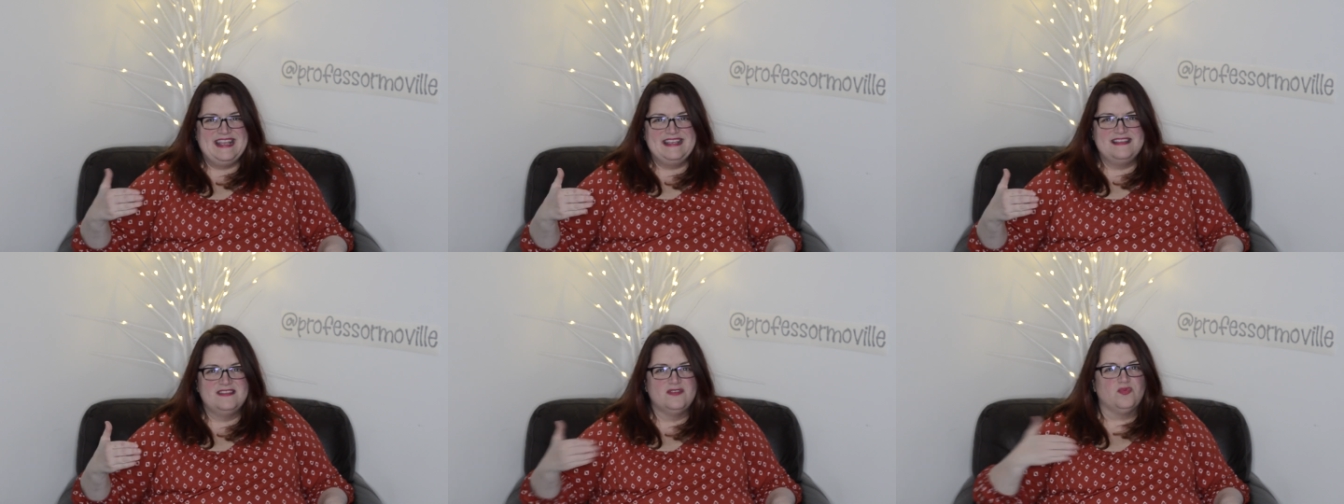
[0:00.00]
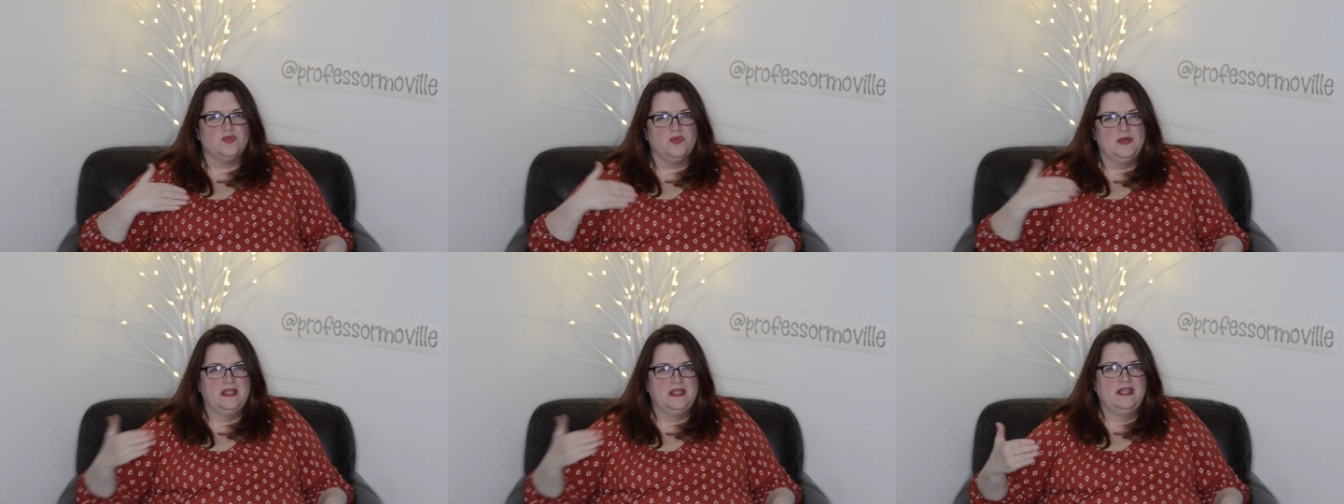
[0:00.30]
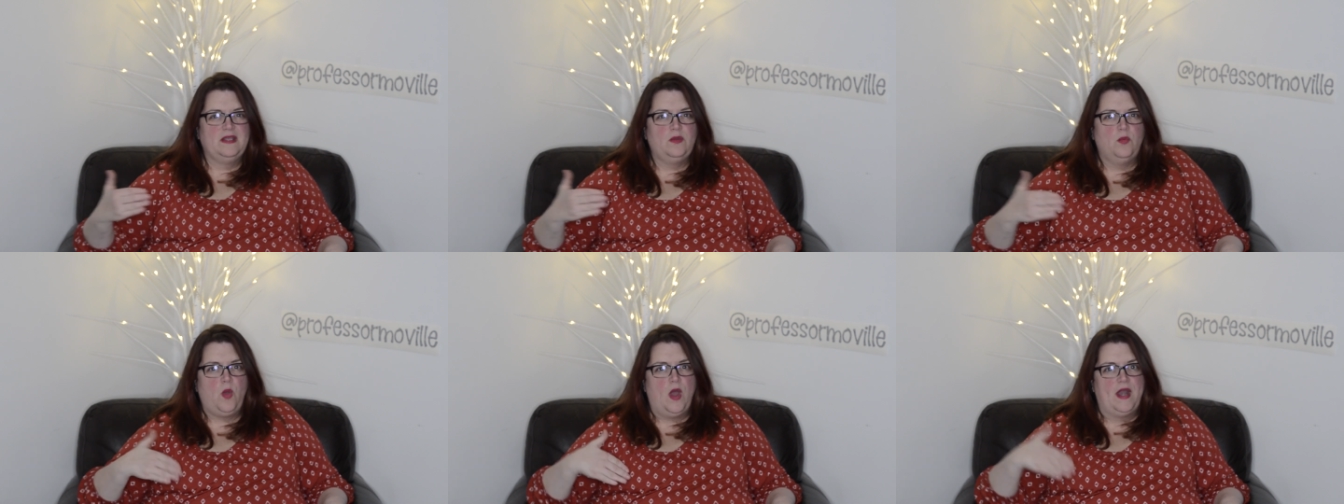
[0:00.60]
is
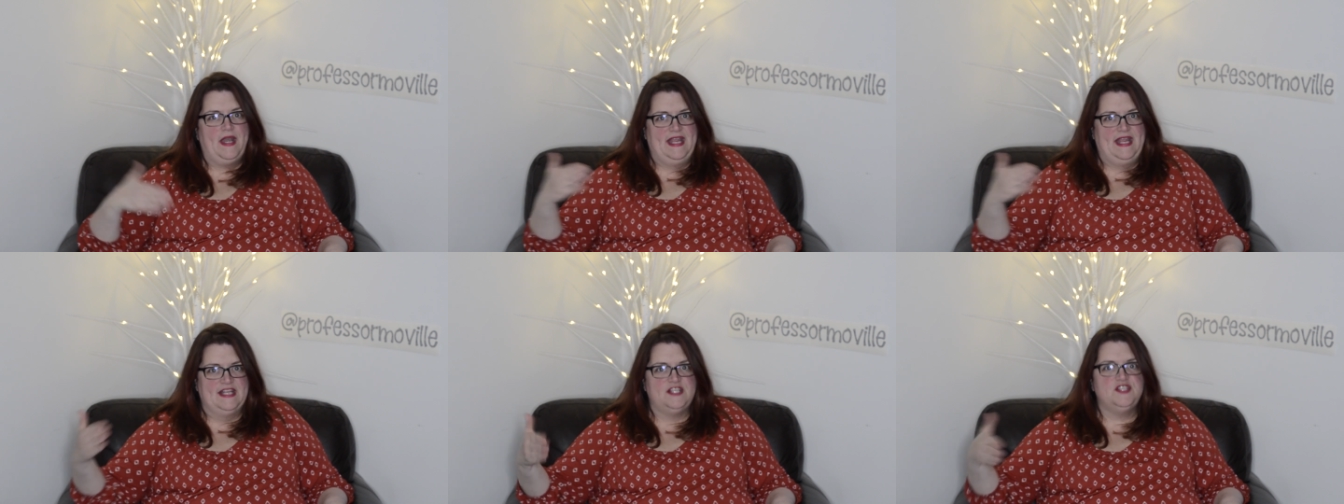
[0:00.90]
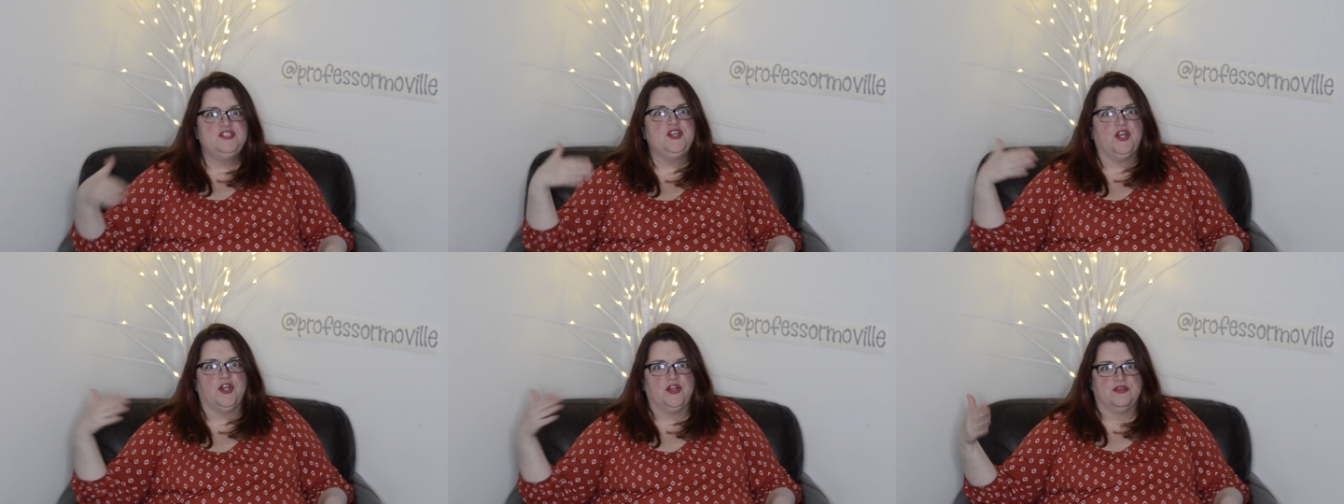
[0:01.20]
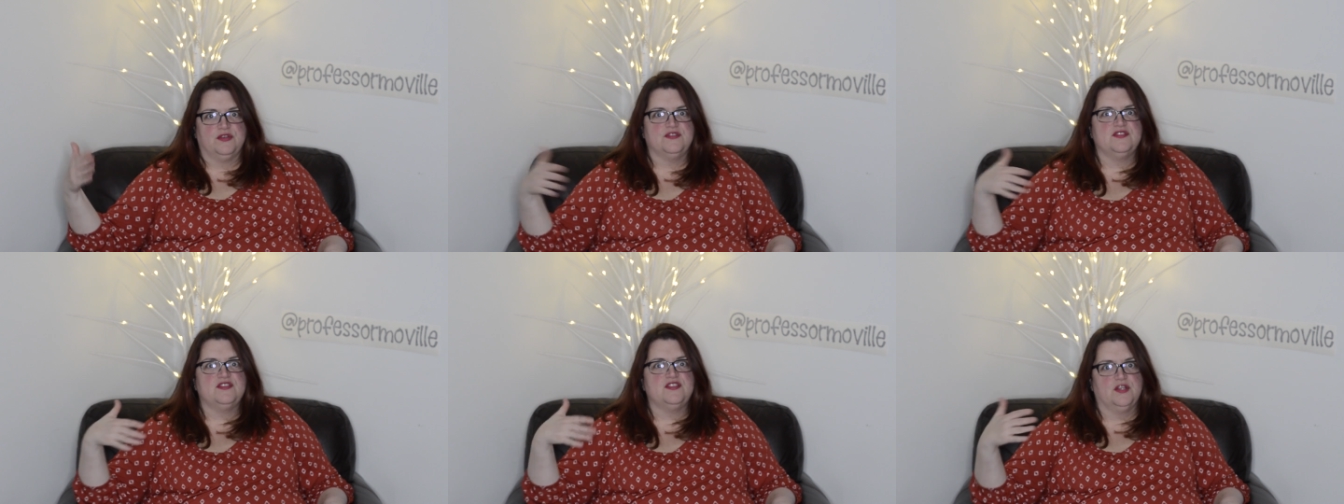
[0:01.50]
really what
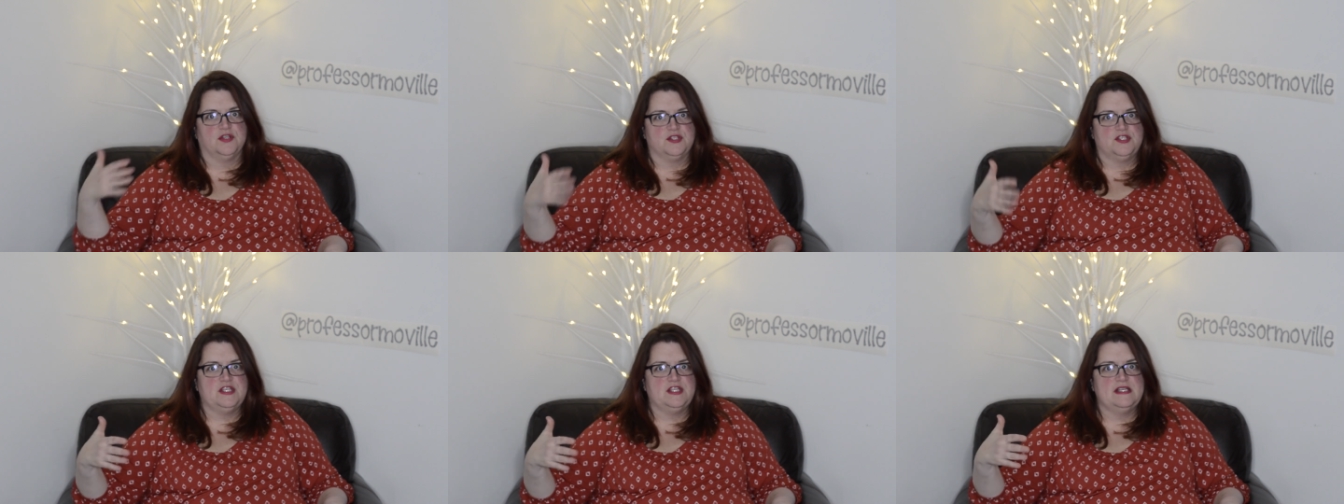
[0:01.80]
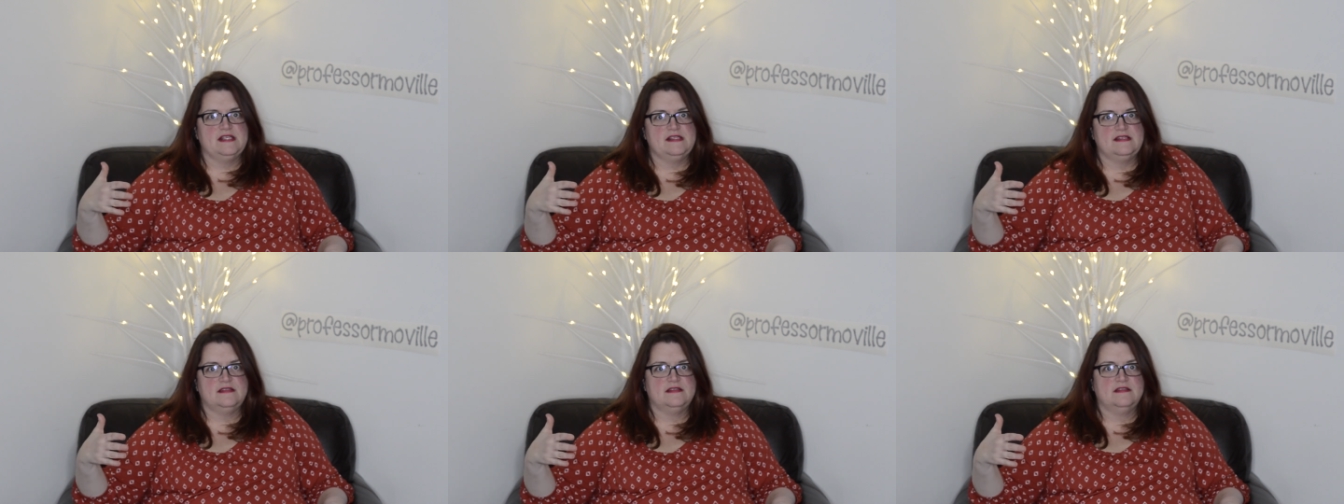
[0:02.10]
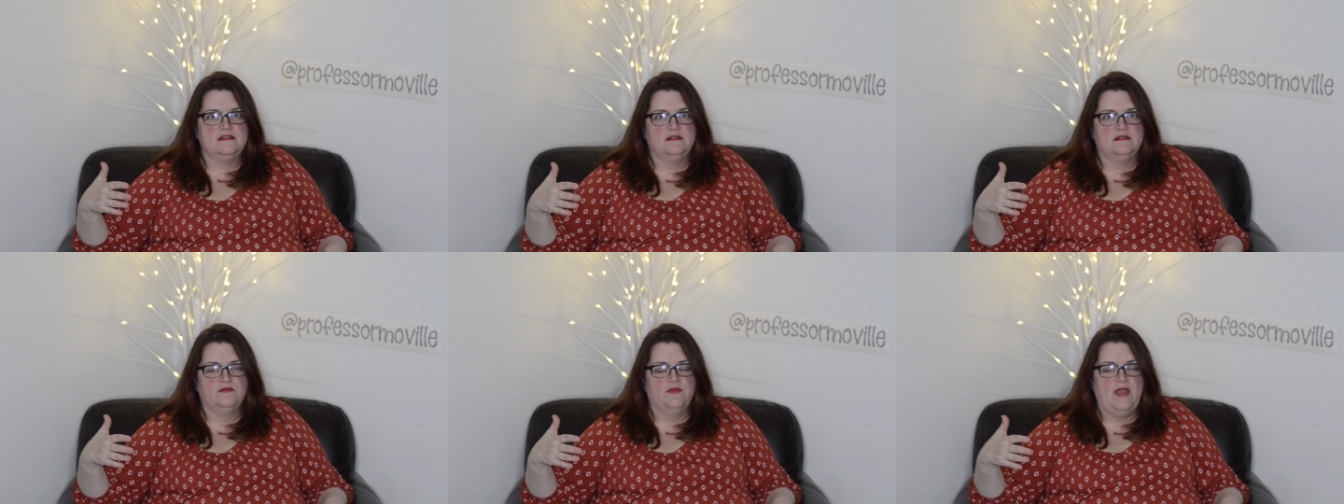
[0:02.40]
internal search
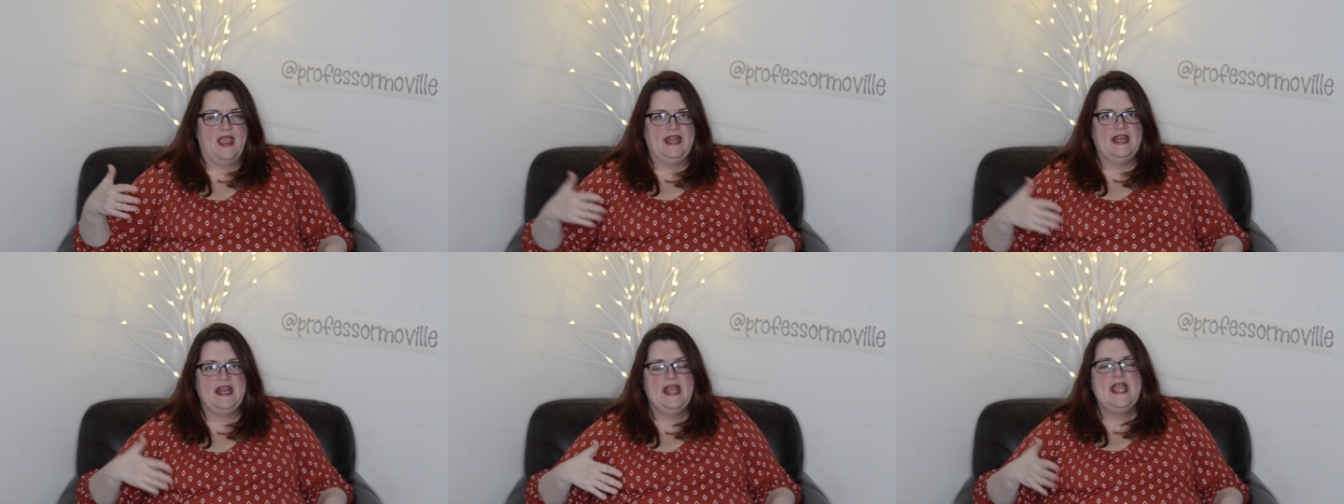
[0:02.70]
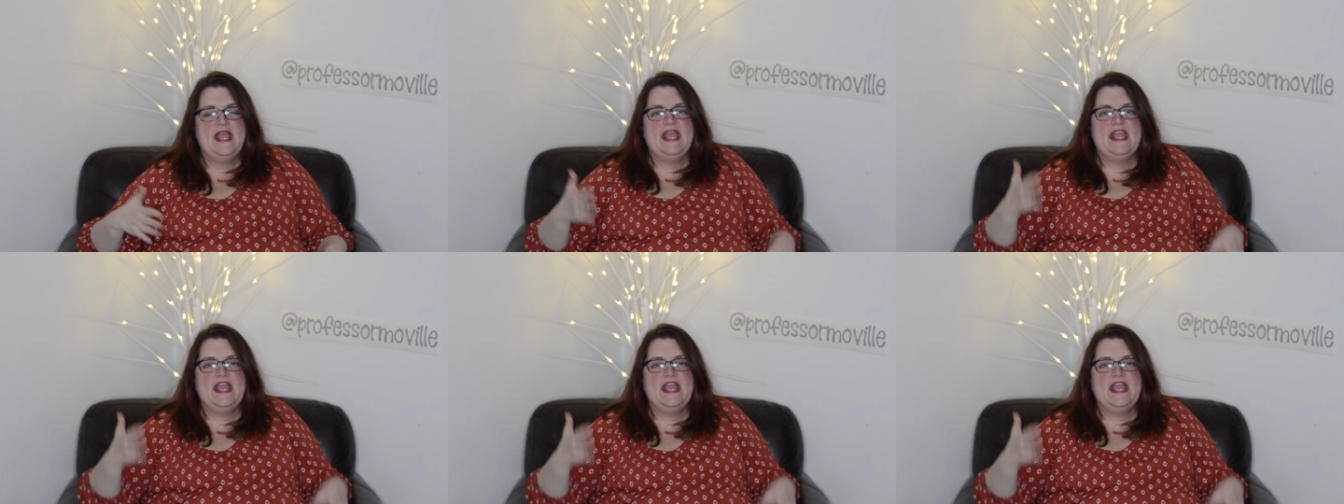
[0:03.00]
is, right?